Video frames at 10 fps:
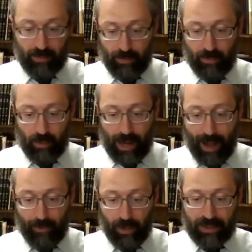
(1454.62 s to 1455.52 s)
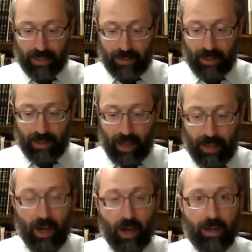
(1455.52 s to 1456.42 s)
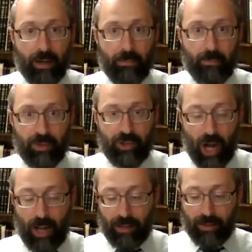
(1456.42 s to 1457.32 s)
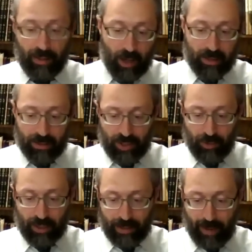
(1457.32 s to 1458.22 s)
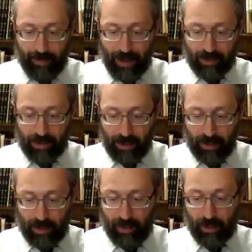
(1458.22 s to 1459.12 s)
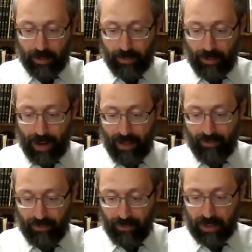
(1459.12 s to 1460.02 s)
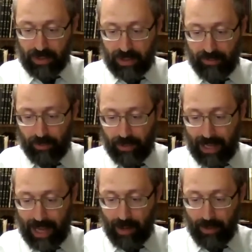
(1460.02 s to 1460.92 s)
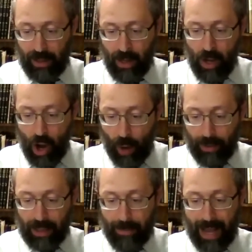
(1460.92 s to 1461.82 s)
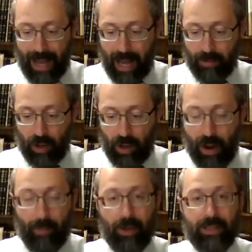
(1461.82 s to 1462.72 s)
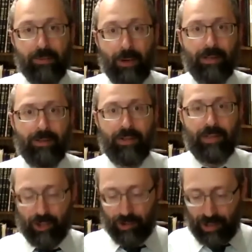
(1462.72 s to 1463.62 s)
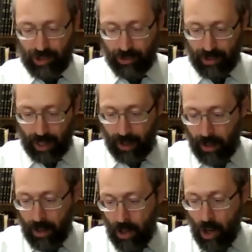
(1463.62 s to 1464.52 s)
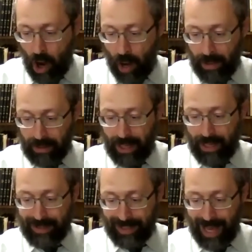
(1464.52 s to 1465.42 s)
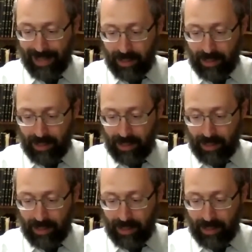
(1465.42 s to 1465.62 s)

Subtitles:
what happened was that a young child, a young student came out, from the academy. He said, what did your teacher teach you today? He said,